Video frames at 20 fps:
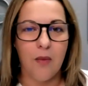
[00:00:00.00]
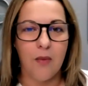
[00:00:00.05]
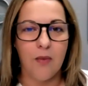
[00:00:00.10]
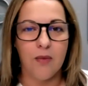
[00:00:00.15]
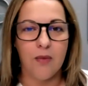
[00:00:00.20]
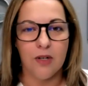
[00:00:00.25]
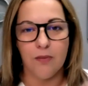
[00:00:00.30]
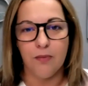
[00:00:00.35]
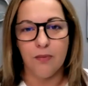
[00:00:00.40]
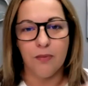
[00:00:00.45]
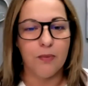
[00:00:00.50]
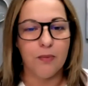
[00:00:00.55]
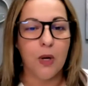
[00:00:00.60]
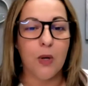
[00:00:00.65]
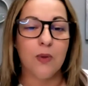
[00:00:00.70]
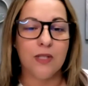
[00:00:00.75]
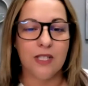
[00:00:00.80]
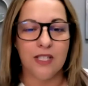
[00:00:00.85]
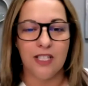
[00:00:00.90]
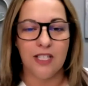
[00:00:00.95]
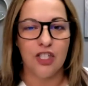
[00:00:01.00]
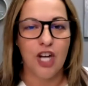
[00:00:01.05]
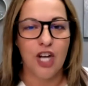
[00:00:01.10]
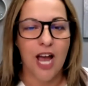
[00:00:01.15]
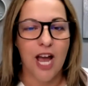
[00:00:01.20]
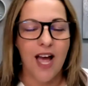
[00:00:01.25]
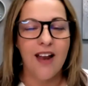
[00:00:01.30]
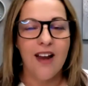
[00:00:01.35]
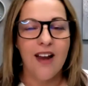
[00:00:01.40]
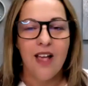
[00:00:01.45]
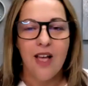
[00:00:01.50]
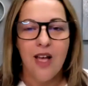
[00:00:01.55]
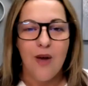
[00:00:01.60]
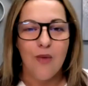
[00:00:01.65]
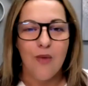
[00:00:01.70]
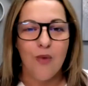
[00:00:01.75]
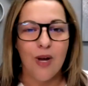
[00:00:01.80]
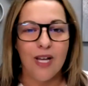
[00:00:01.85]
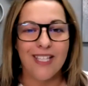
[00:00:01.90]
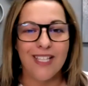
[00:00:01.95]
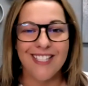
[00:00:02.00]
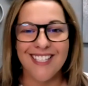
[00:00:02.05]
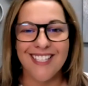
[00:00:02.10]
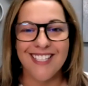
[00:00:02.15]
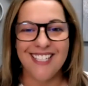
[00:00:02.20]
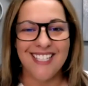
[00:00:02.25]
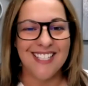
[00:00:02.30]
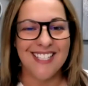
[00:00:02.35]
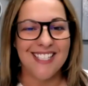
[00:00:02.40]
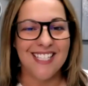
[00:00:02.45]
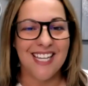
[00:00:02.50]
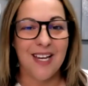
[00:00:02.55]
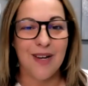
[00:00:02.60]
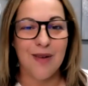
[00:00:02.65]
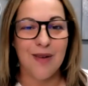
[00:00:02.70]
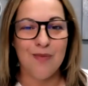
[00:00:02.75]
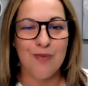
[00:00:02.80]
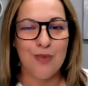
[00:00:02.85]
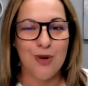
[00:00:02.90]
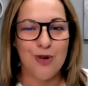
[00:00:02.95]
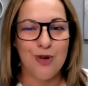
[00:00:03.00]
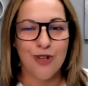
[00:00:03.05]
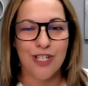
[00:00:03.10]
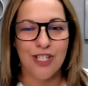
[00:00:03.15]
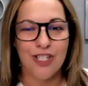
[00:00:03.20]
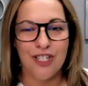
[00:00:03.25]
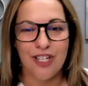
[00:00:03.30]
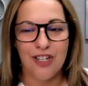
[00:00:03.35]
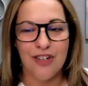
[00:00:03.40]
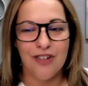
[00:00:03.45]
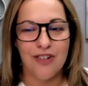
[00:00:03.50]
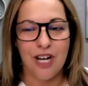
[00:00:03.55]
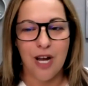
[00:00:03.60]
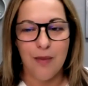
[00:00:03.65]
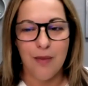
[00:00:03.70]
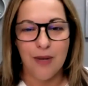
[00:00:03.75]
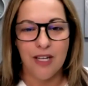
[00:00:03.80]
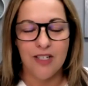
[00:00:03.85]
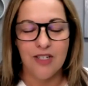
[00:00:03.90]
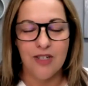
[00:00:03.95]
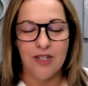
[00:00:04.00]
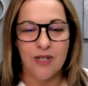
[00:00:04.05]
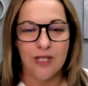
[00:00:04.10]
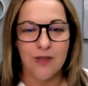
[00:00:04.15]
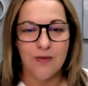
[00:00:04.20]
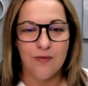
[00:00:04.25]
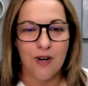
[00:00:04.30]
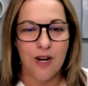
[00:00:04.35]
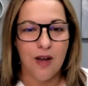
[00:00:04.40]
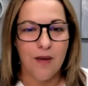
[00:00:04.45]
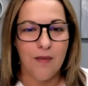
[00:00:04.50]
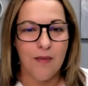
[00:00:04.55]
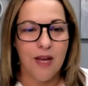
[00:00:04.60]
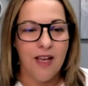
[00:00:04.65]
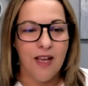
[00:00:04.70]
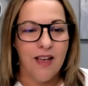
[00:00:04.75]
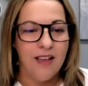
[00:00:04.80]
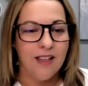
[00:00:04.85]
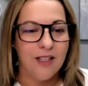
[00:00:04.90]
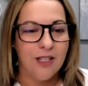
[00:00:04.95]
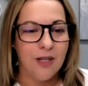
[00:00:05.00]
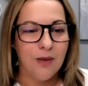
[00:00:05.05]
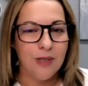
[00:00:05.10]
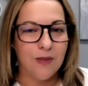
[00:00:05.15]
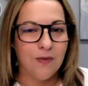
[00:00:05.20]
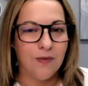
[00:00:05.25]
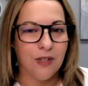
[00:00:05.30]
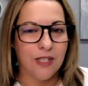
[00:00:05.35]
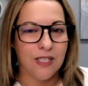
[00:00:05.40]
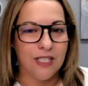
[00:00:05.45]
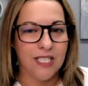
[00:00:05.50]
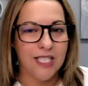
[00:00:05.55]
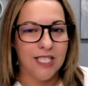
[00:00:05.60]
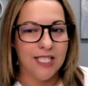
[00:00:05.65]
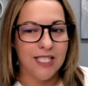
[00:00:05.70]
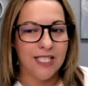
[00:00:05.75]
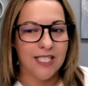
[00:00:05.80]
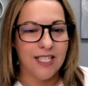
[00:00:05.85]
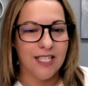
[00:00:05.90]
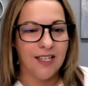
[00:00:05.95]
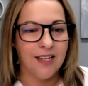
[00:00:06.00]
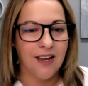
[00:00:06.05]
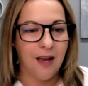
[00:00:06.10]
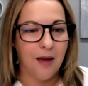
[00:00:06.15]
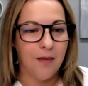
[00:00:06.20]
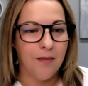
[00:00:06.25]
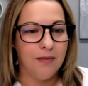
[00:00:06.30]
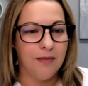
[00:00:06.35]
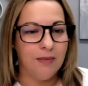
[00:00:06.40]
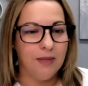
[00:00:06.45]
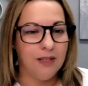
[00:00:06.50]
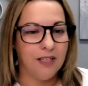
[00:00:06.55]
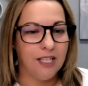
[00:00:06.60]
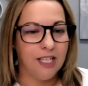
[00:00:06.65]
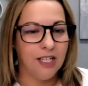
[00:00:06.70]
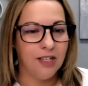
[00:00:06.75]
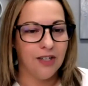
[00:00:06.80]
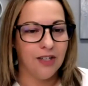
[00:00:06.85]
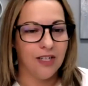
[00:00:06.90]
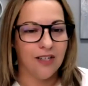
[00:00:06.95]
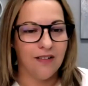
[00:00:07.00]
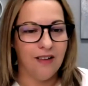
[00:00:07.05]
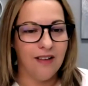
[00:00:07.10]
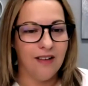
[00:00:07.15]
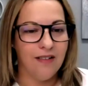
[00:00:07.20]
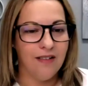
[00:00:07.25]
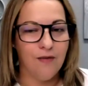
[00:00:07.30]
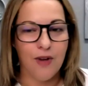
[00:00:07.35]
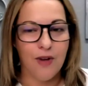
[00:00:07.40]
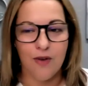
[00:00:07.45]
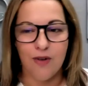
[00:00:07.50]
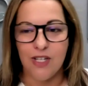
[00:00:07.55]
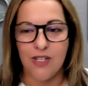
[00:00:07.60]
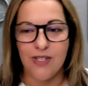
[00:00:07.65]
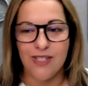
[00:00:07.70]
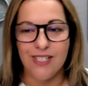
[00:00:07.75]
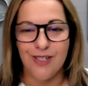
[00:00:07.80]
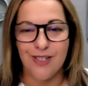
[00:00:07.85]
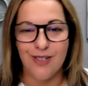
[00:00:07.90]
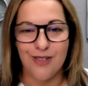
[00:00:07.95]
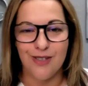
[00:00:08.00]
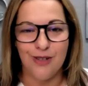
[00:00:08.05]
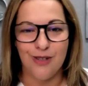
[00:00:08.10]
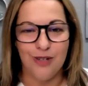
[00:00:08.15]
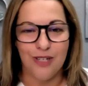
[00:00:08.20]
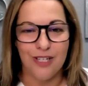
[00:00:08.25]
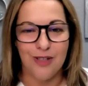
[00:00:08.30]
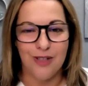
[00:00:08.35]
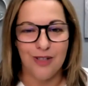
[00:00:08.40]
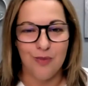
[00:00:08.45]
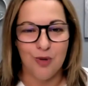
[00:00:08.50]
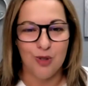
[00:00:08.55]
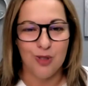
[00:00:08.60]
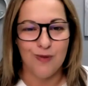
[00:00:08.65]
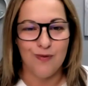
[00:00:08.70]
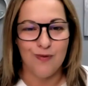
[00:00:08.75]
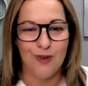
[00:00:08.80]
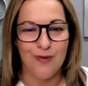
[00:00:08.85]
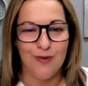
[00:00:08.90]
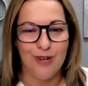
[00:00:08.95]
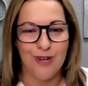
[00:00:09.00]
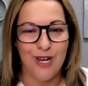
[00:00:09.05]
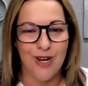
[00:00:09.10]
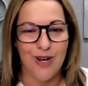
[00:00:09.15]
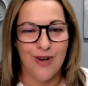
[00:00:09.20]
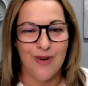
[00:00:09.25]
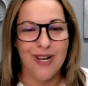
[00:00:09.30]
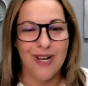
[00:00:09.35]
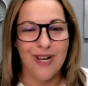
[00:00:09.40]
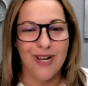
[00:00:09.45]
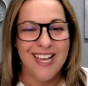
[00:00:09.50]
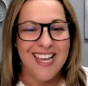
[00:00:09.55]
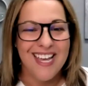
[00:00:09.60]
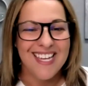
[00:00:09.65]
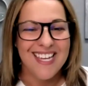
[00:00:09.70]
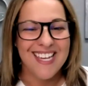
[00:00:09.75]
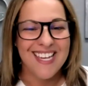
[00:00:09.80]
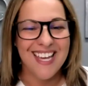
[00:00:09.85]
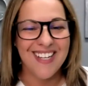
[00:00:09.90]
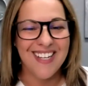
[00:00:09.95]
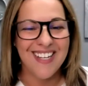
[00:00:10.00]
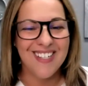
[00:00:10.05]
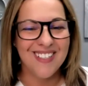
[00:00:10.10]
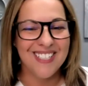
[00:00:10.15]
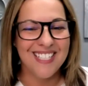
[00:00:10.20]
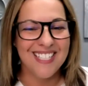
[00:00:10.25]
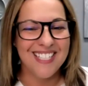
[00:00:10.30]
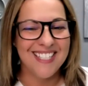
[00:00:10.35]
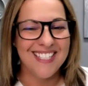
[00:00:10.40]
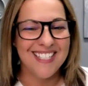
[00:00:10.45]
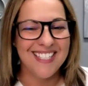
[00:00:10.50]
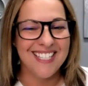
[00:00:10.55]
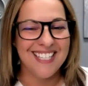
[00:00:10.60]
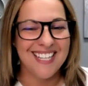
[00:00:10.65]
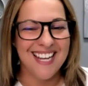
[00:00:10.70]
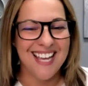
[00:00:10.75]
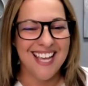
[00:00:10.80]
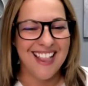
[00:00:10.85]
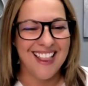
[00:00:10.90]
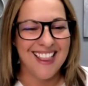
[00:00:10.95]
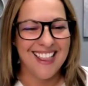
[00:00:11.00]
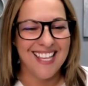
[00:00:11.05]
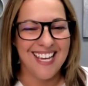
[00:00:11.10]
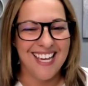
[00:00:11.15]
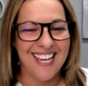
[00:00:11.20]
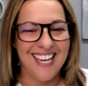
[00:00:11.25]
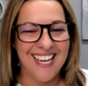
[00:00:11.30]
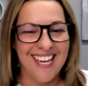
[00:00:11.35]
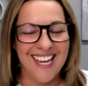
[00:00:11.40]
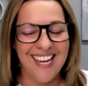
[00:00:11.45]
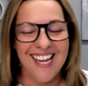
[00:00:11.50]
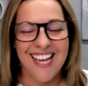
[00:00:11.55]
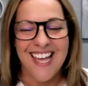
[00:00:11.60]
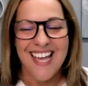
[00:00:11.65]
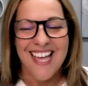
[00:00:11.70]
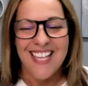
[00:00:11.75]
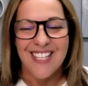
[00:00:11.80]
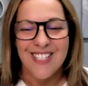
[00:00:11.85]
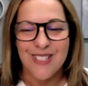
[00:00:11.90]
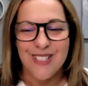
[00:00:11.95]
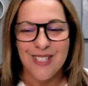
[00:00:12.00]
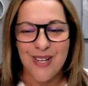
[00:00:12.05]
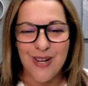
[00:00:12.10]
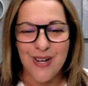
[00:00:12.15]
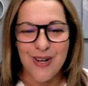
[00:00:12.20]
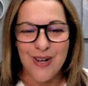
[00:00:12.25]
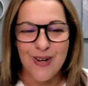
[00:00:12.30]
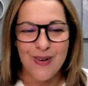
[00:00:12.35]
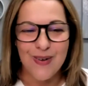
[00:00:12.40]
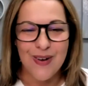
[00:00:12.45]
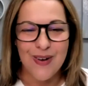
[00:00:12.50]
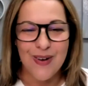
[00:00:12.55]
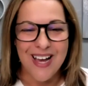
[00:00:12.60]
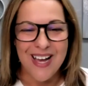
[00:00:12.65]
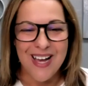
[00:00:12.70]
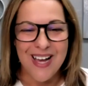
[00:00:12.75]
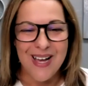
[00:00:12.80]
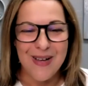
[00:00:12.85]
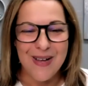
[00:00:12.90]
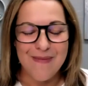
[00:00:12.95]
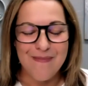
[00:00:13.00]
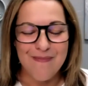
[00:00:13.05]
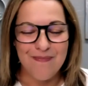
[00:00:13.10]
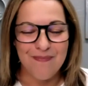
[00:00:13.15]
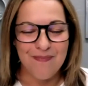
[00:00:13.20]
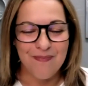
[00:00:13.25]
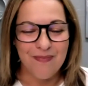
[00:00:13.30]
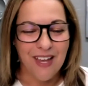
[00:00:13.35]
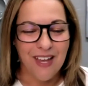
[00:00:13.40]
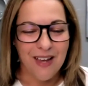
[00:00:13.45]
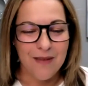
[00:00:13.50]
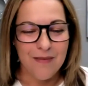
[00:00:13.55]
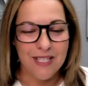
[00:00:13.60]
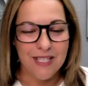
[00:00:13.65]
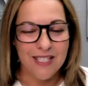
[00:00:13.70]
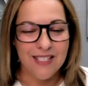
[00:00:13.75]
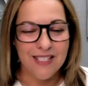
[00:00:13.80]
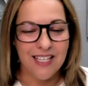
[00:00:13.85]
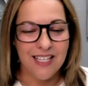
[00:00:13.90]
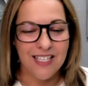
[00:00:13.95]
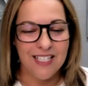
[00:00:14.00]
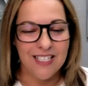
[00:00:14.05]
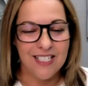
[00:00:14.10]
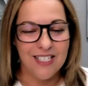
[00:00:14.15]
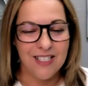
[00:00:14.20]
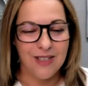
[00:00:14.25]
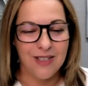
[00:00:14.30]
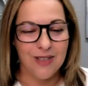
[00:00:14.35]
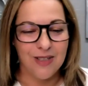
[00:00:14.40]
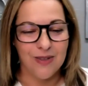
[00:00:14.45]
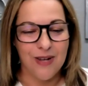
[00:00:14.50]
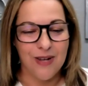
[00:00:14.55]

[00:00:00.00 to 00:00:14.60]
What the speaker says: or post in the chat what city, state, and brokerage that you're coming to us from, it's always fun to see. I'm here in Fountain Hills, Arizona, as most of you know. Kendyl is in LA. So I'm excited to